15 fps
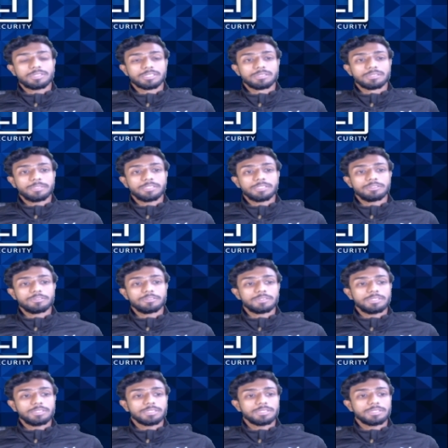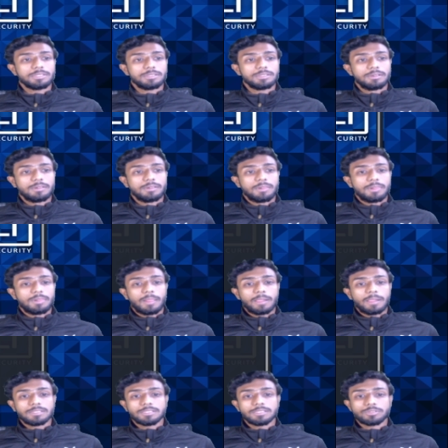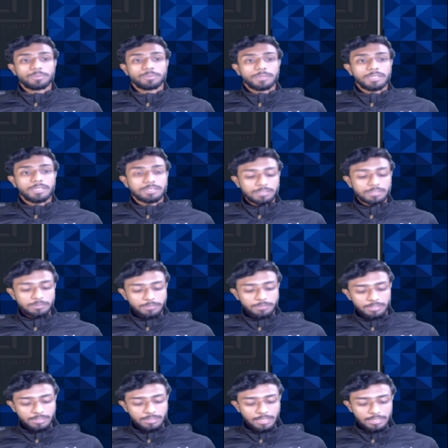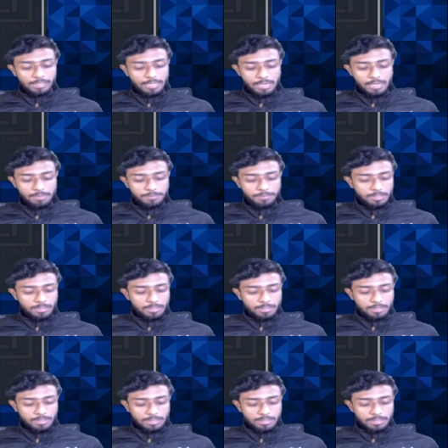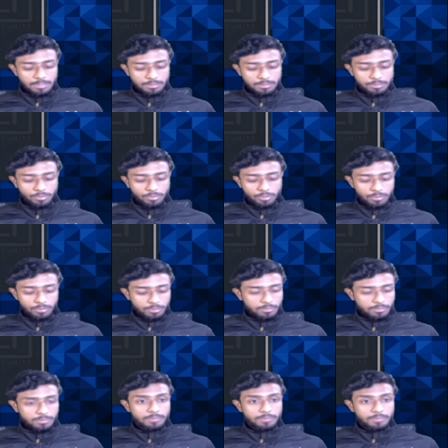terminal over here. Just open a terminal and type uh, sudo